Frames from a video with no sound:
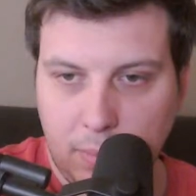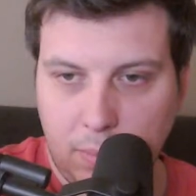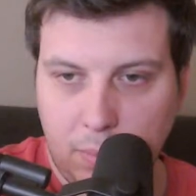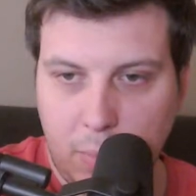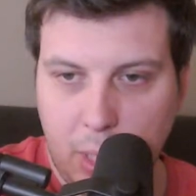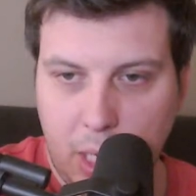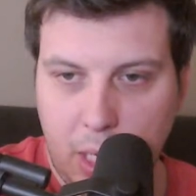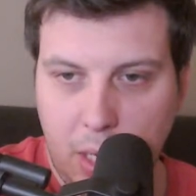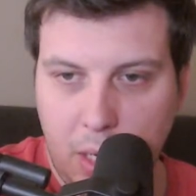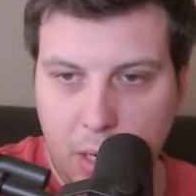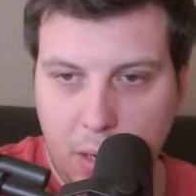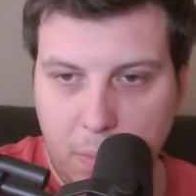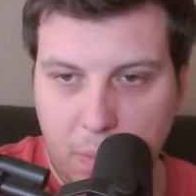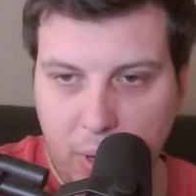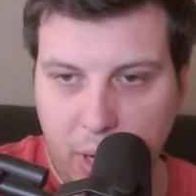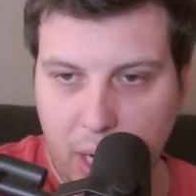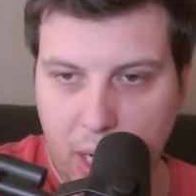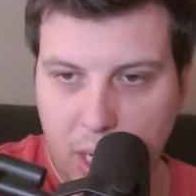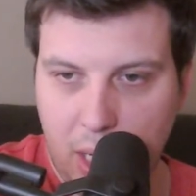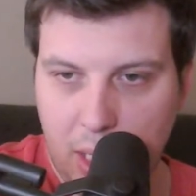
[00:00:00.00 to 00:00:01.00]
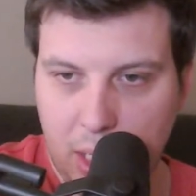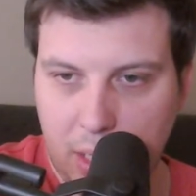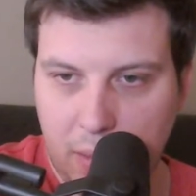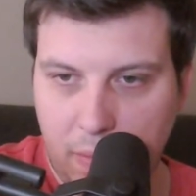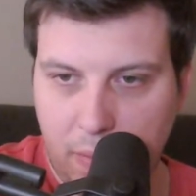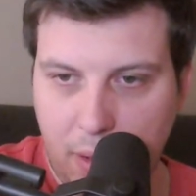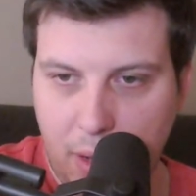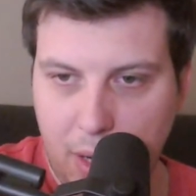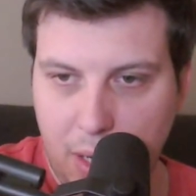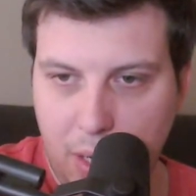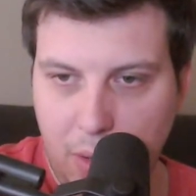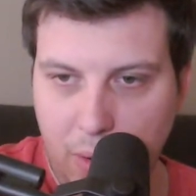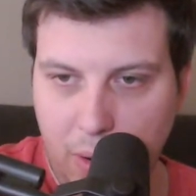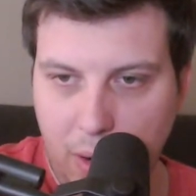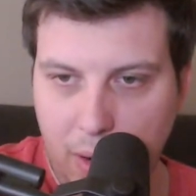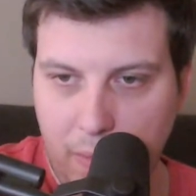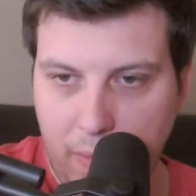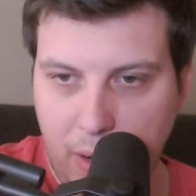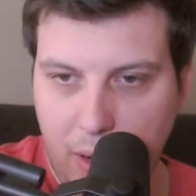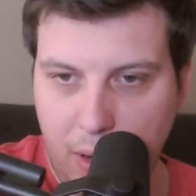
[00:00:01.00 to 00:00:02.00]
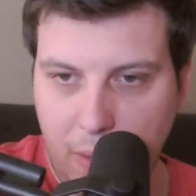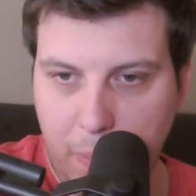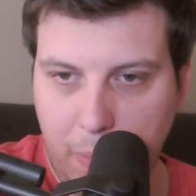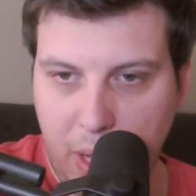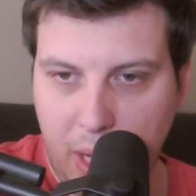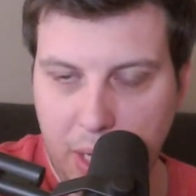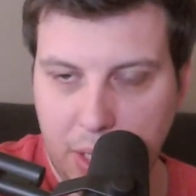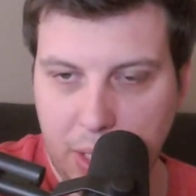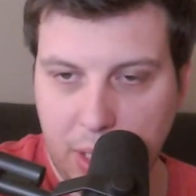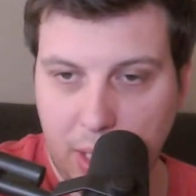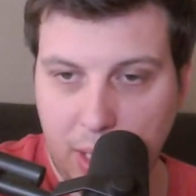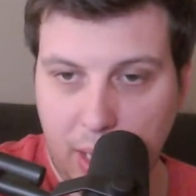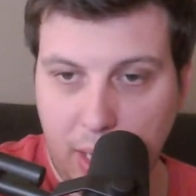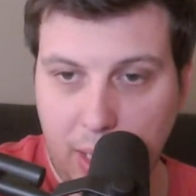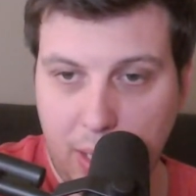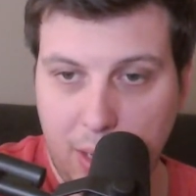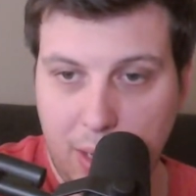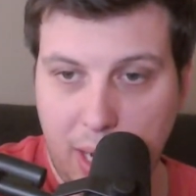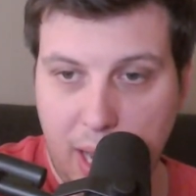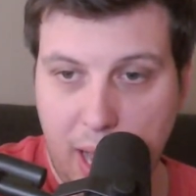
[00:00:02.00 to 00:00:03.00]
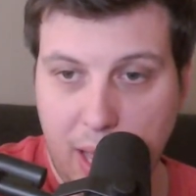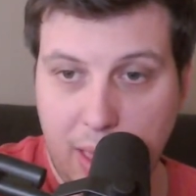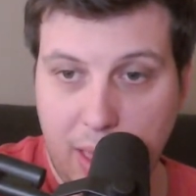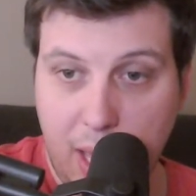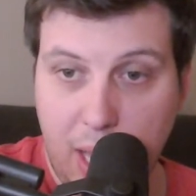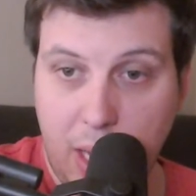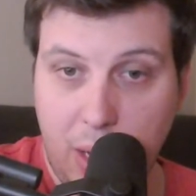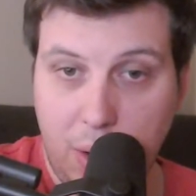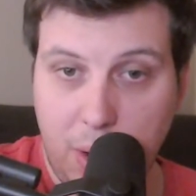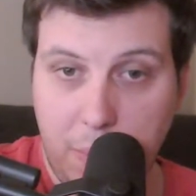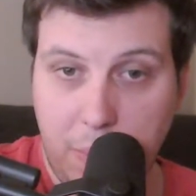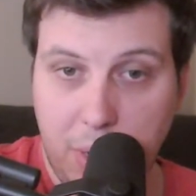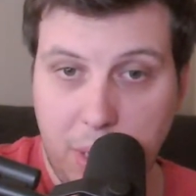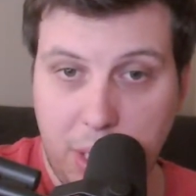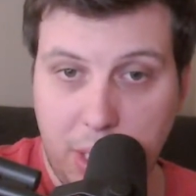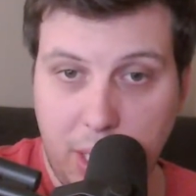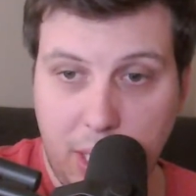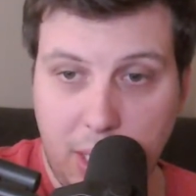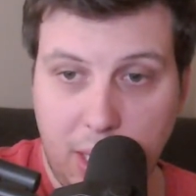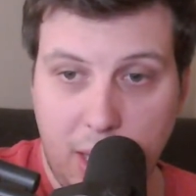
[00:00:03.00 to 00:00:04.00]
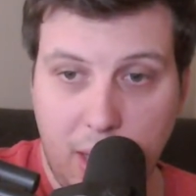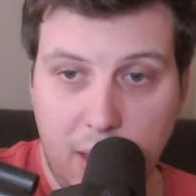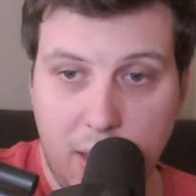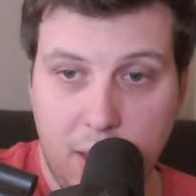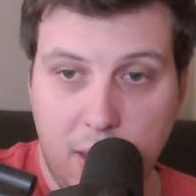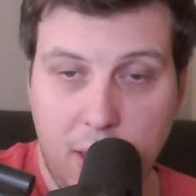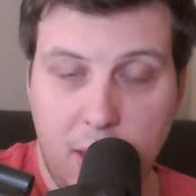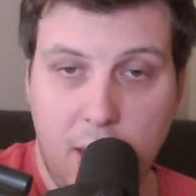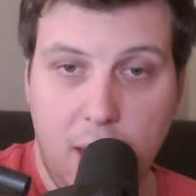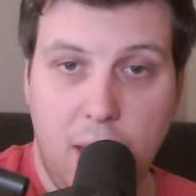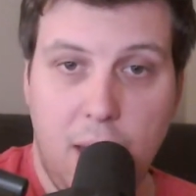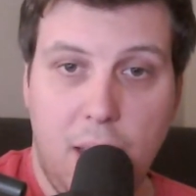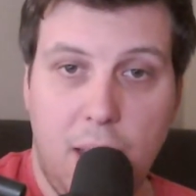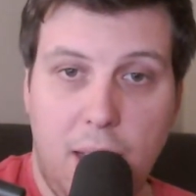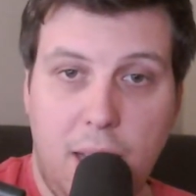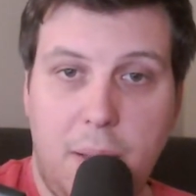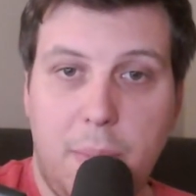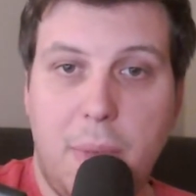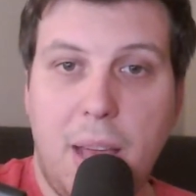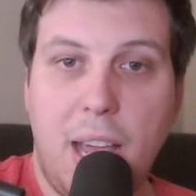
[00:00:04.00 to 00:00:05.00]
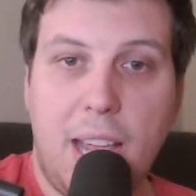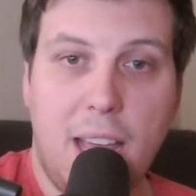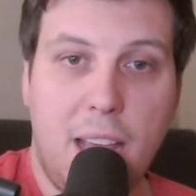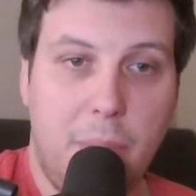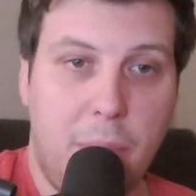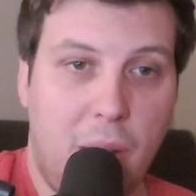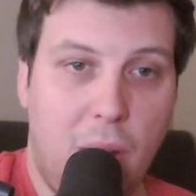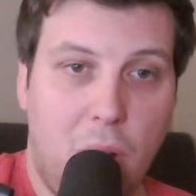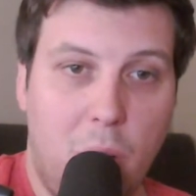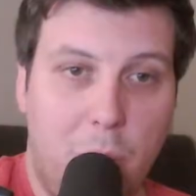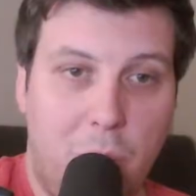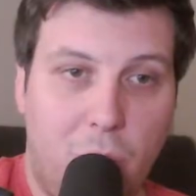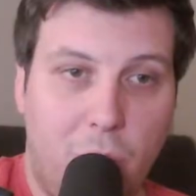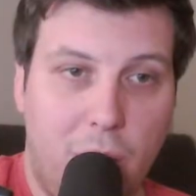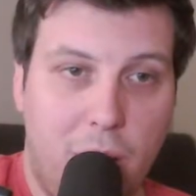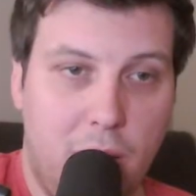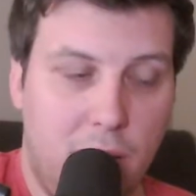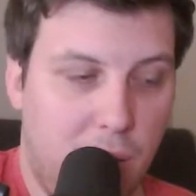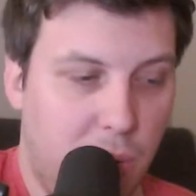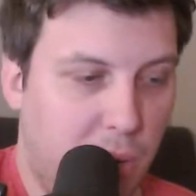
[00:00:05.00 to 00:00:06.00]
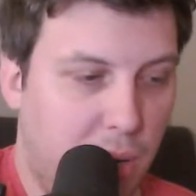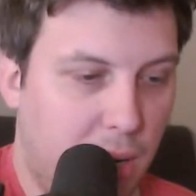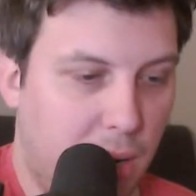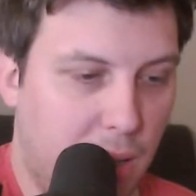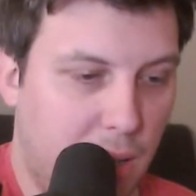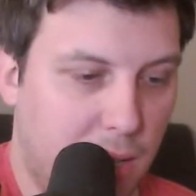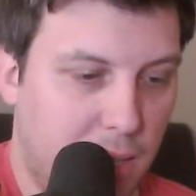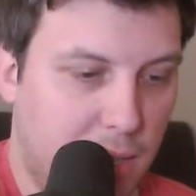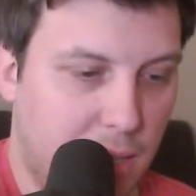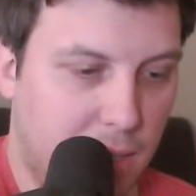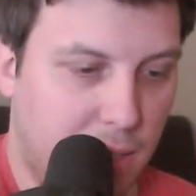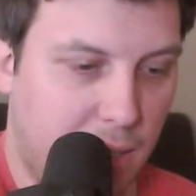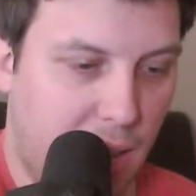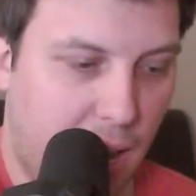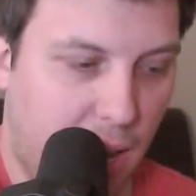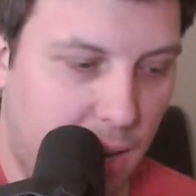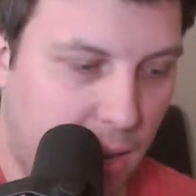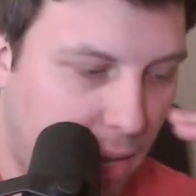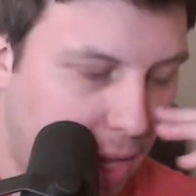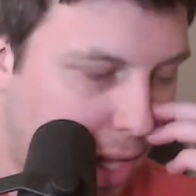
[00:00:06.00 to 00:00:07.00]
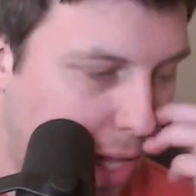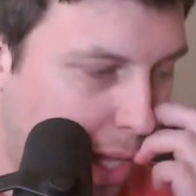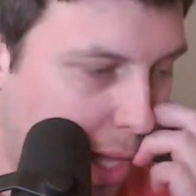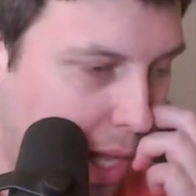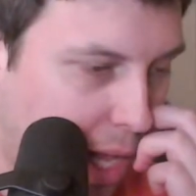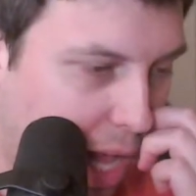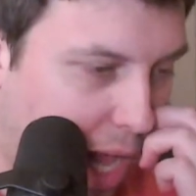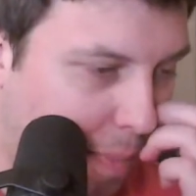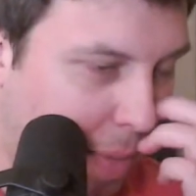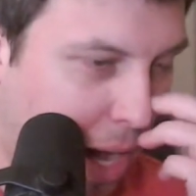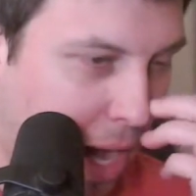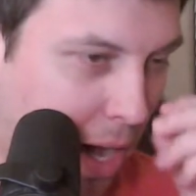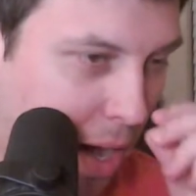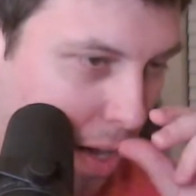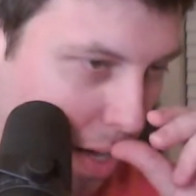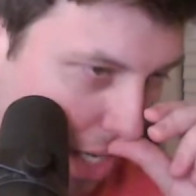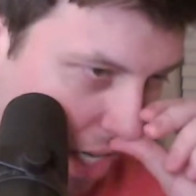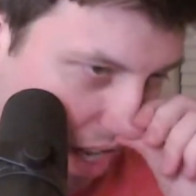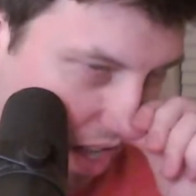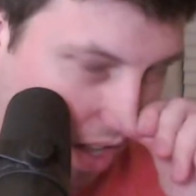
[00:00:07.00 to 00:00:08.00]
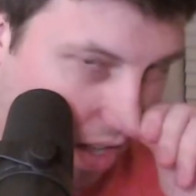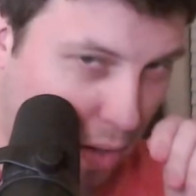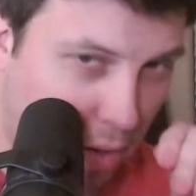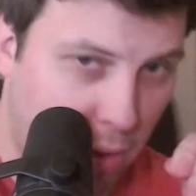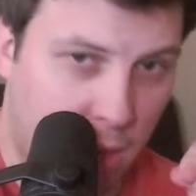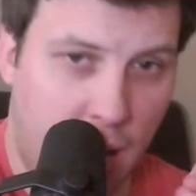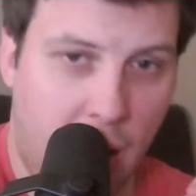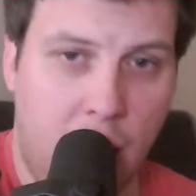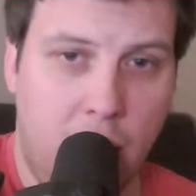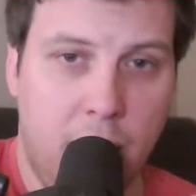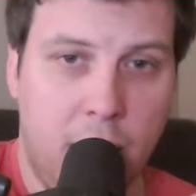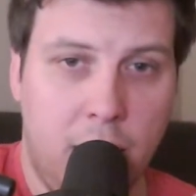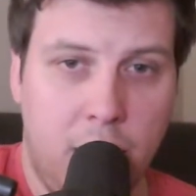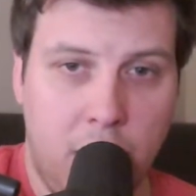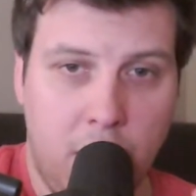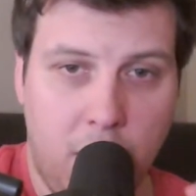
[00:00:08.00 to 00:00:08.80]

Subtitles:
Picking your brain is fun. You are very patient like your dad. Thank you. I appreciate that. Again, my whole point in doing all this is that I'm not here to tell you that